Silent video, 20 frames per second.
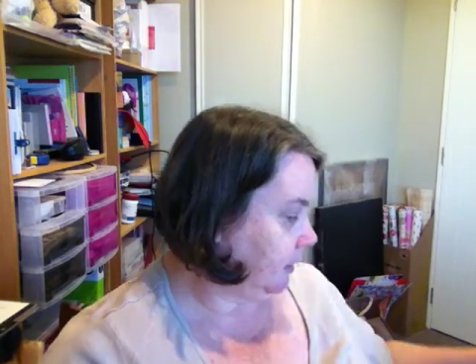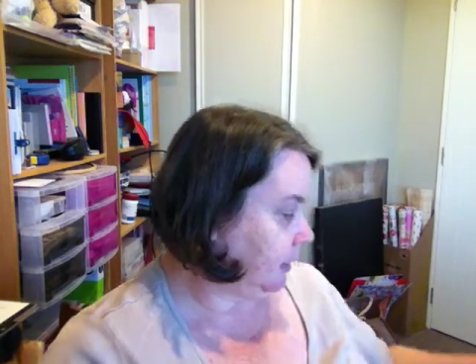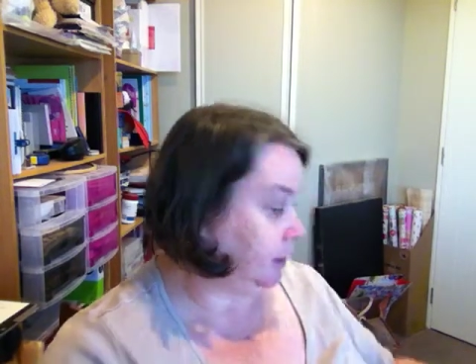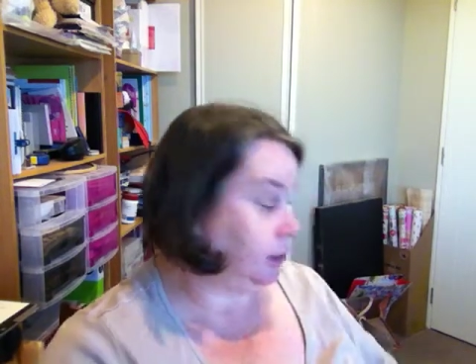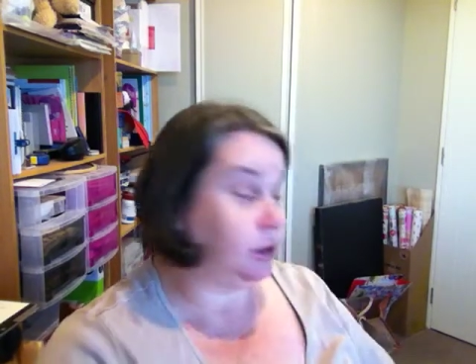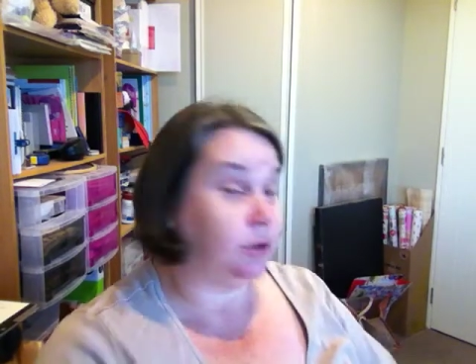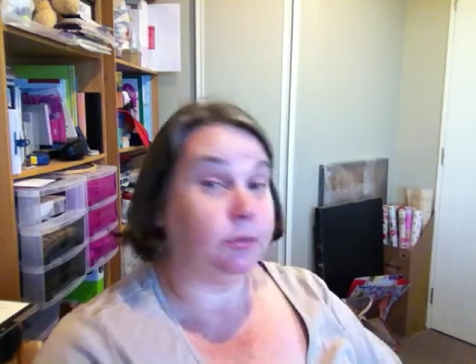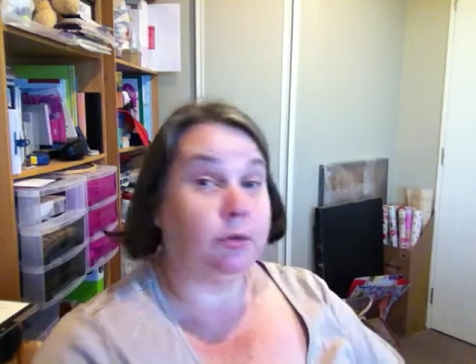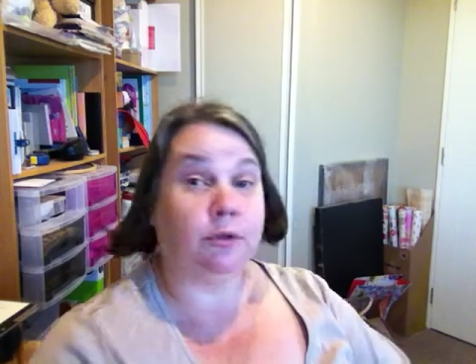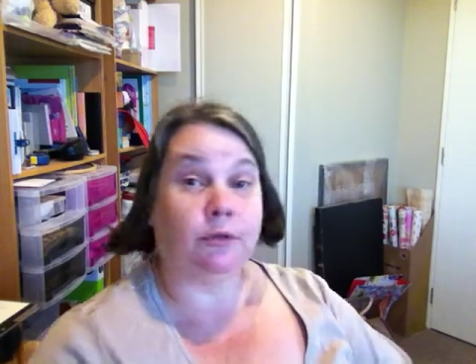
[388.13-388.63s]

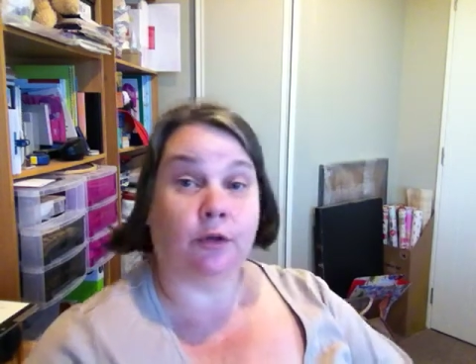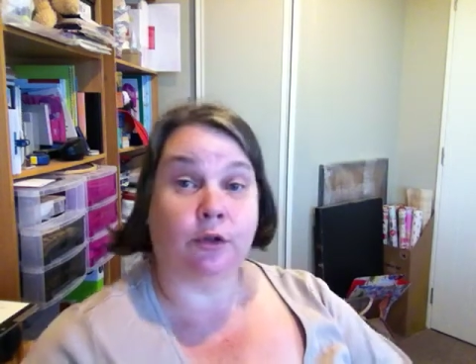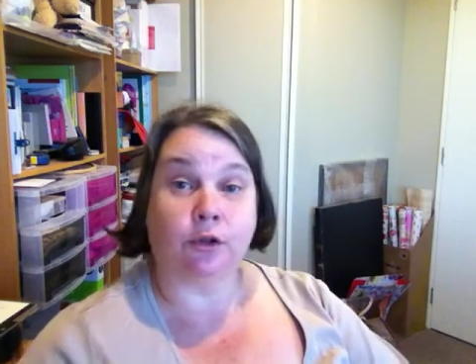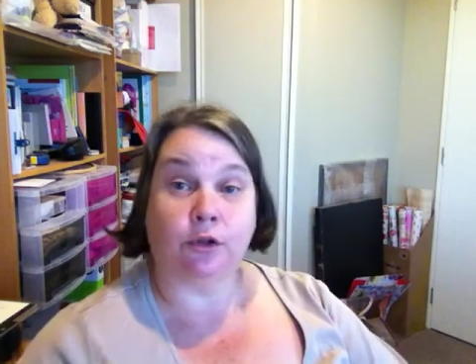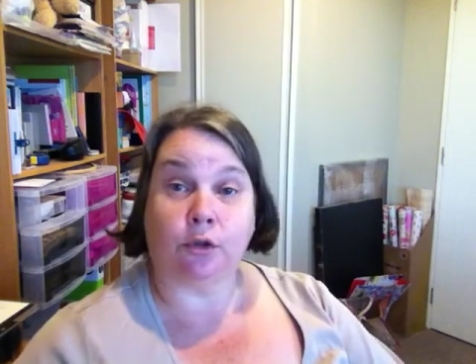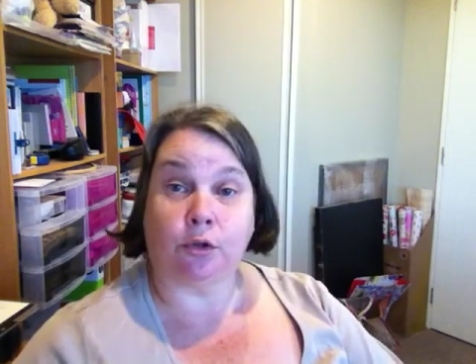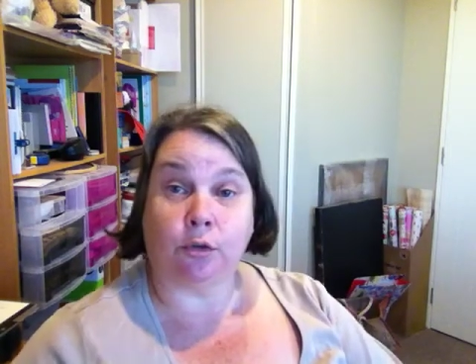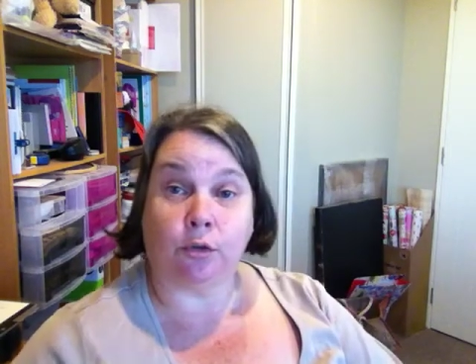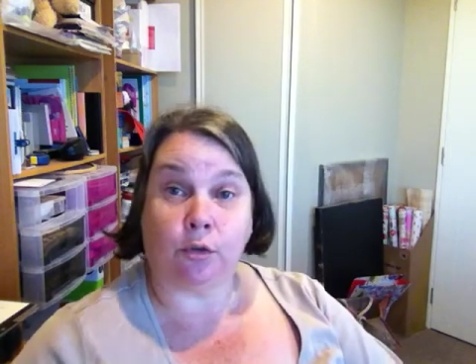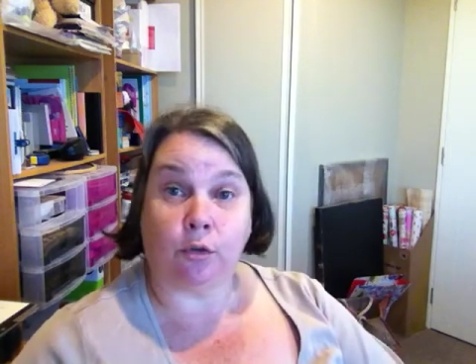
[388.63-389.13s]
shall move on
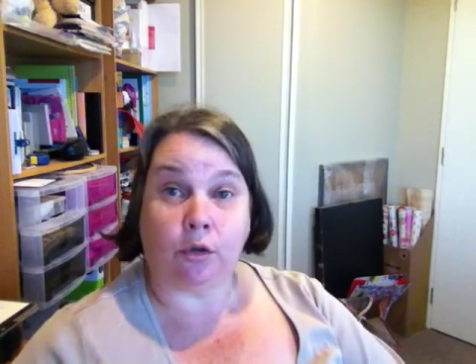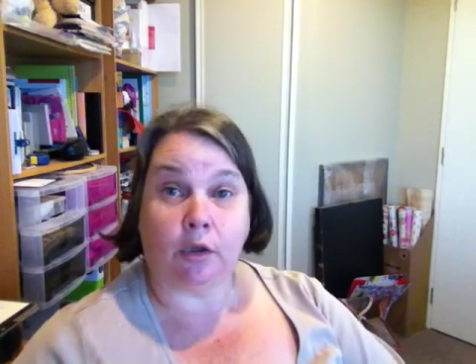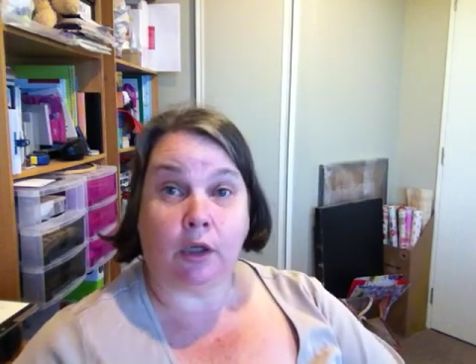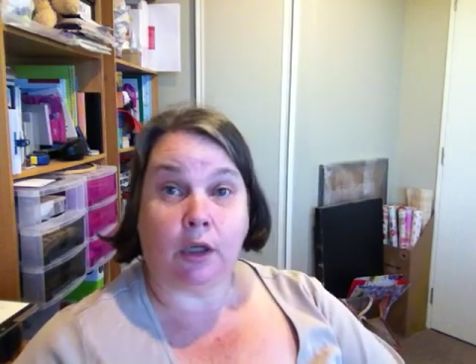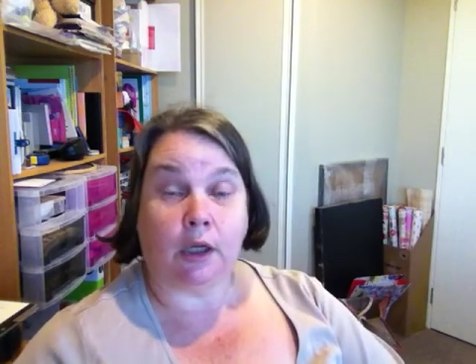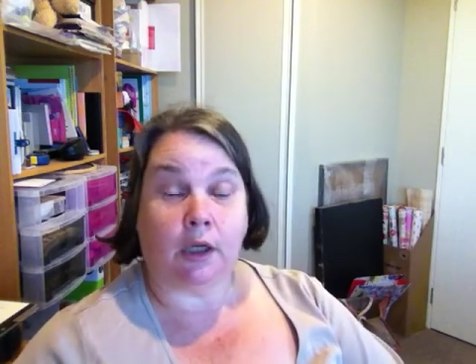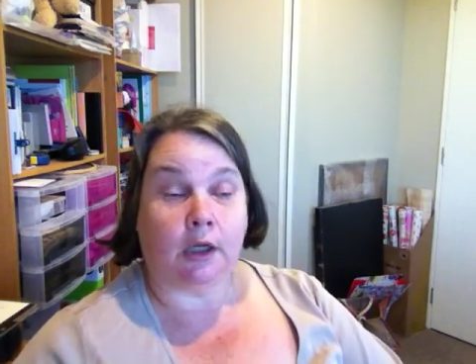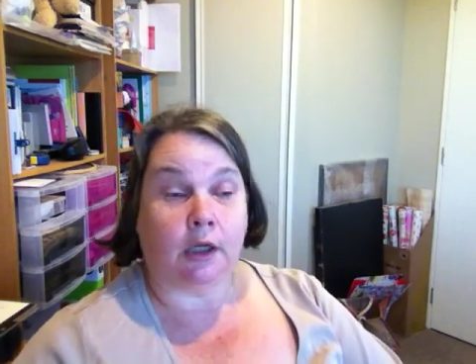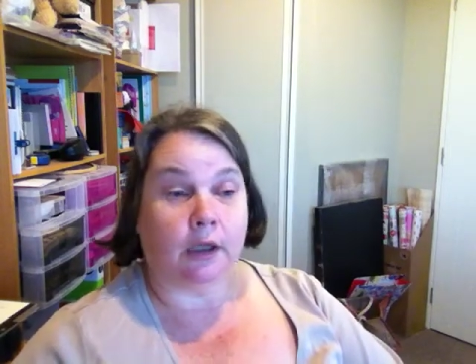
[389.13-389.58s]
to haul.